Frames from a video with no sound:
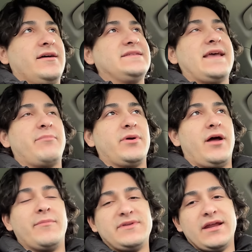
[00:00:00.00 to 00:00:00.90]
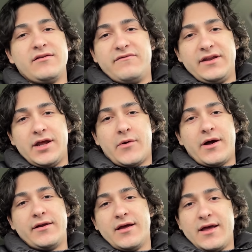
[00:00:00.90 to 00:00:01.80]
a separate updated video
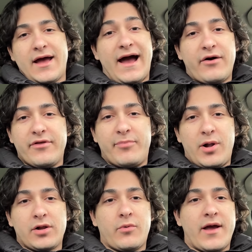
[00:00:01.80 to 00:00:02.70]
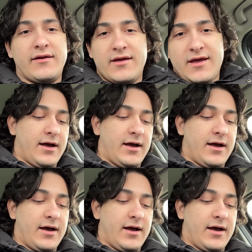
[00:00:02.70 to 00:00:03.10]
on how the bulk went.